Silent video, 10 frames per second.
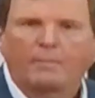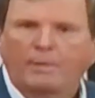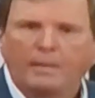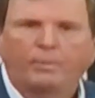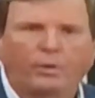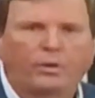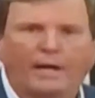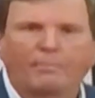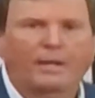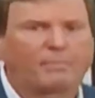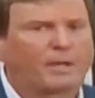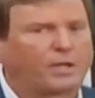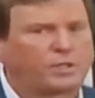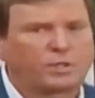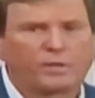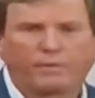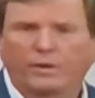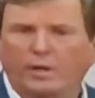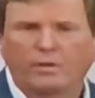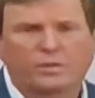And people who have bad marriages,
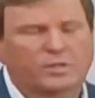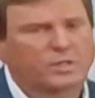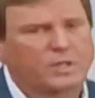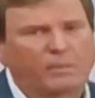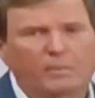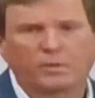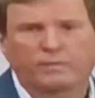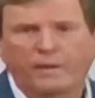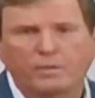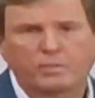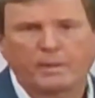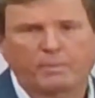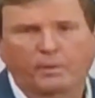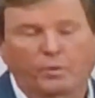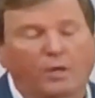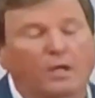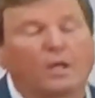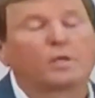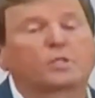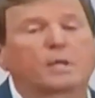if you'll notice, some of the most famous people in the
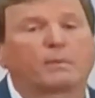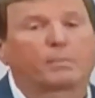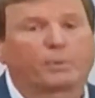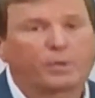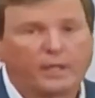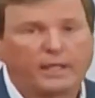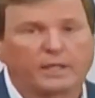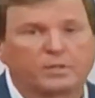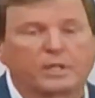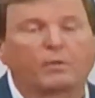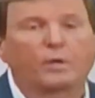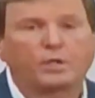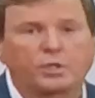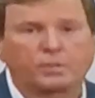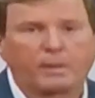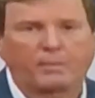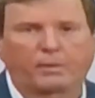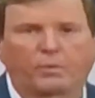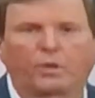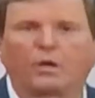world, some of the prettiest and richest
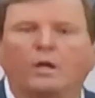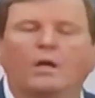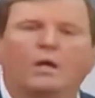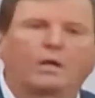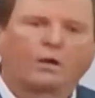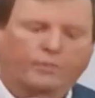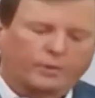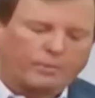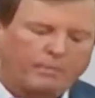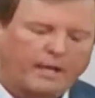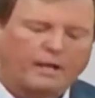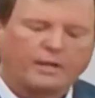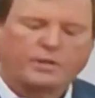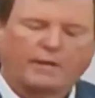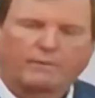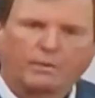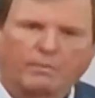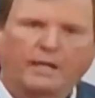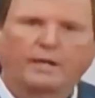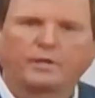people in the world, go through marriage
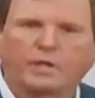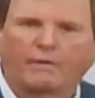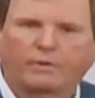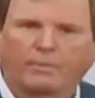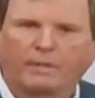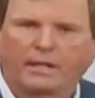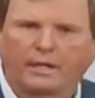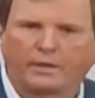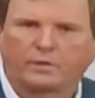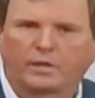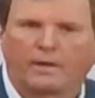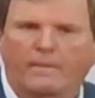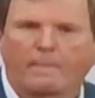after marriage after marriage.